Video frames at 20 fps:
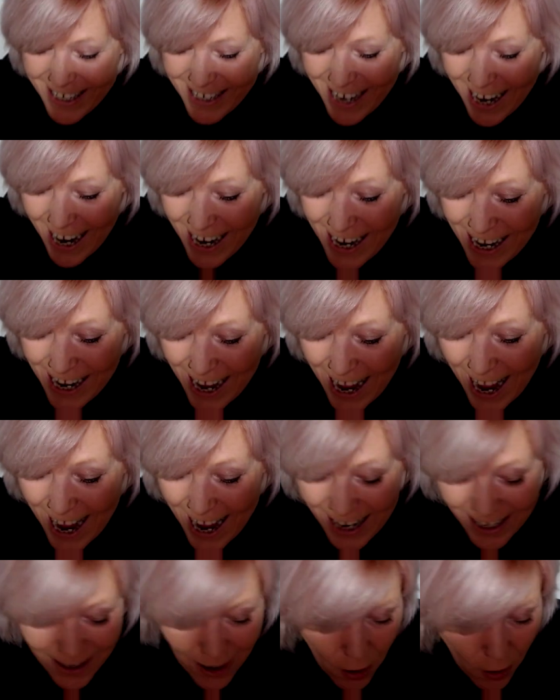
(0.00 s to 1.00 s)
Yeah,
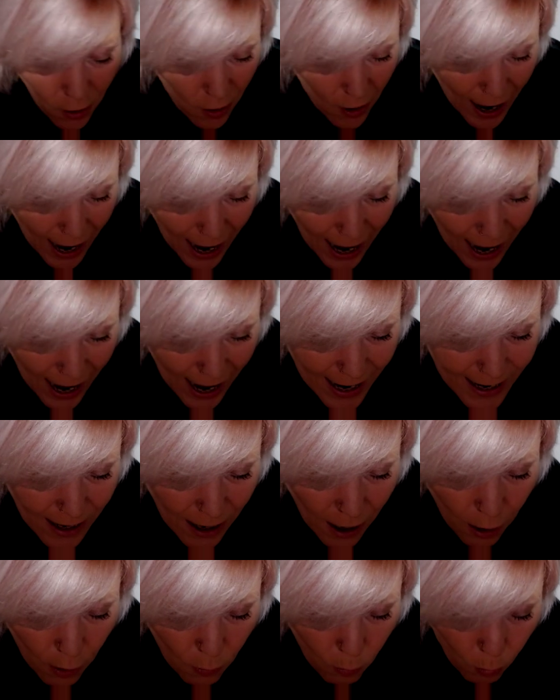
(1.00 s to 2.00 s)
hell or high